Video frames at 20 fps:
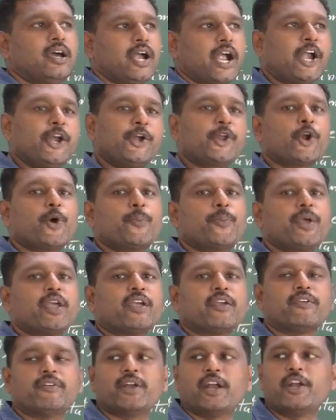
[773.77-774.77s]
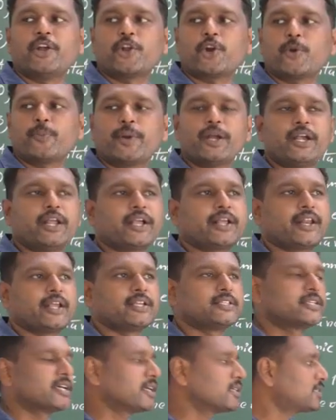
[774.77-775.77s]
entropy. Entropy
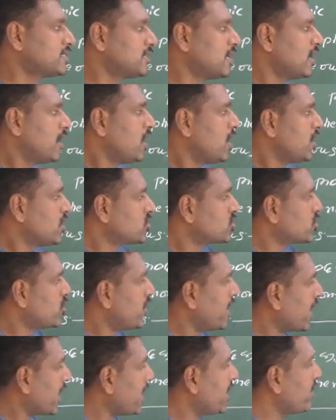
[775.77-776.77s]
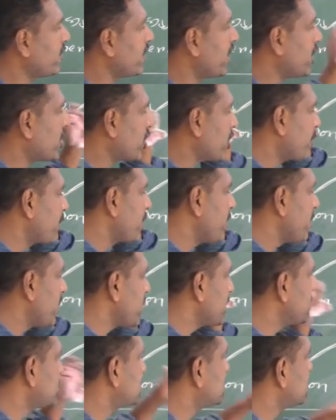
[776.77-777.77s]
decreases. So negative entropy
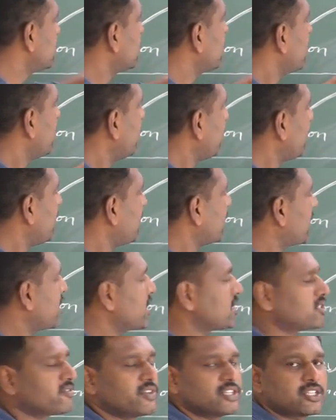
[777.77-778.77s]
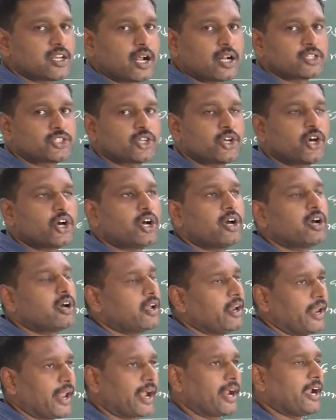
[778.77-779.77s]
means delta H is also
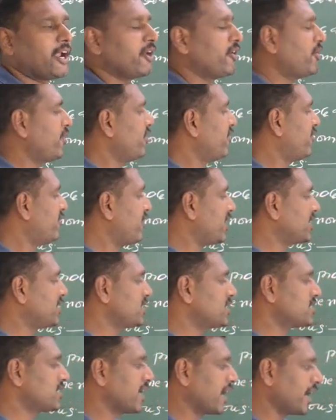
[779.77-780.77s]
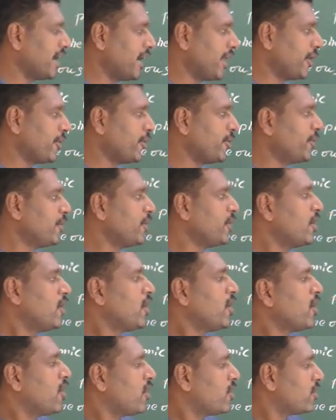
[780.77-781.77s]
negative. For this negative
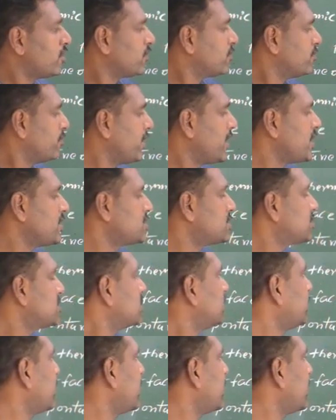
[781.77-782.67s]
means